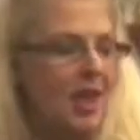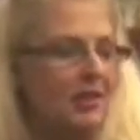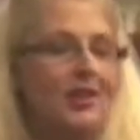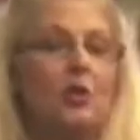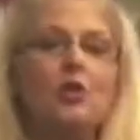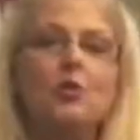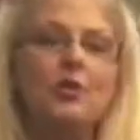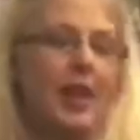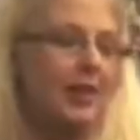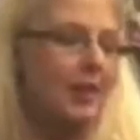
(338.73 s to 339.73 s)
So you
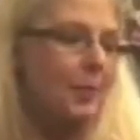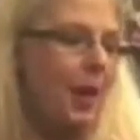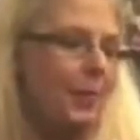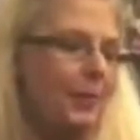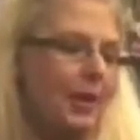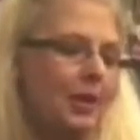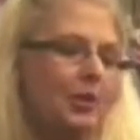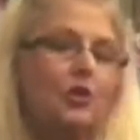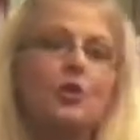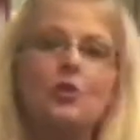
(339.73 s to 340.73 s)
take the puppy
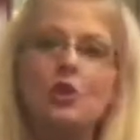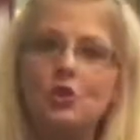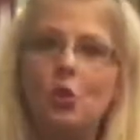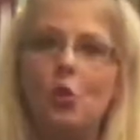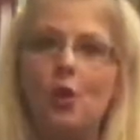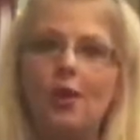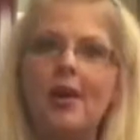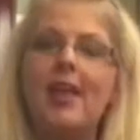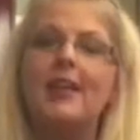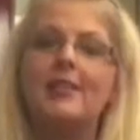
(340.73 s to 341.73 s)
to the door,
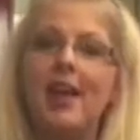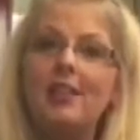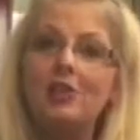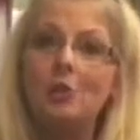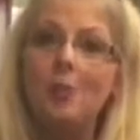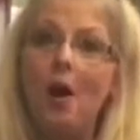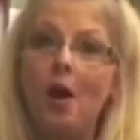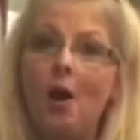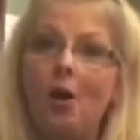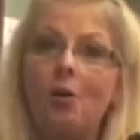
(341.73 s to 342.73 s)
take their
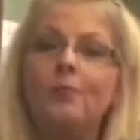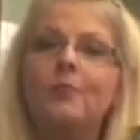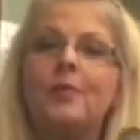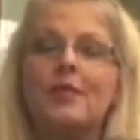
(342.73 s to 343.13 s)
paw.